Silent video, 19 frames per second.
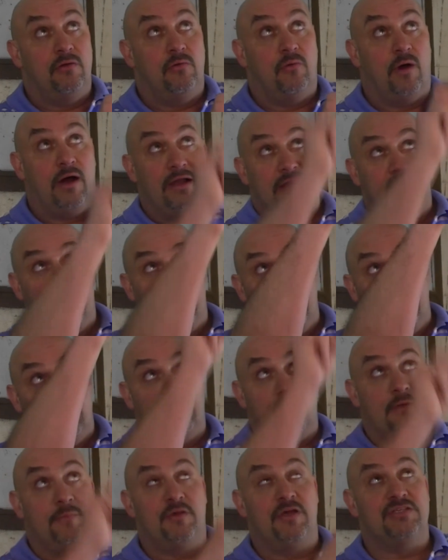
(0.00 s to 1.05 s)
Why do you got to
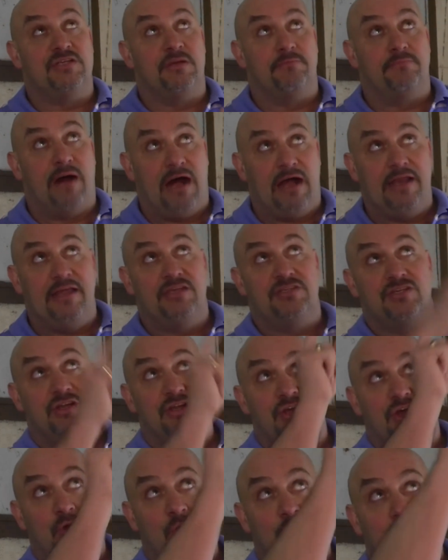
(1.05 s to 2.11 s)
look up? Because your body is going
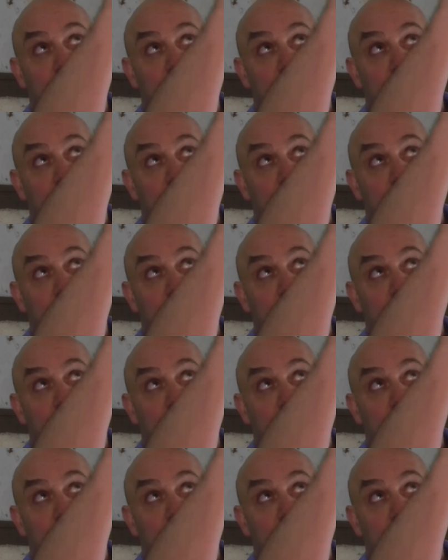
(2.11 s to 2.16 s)
to go where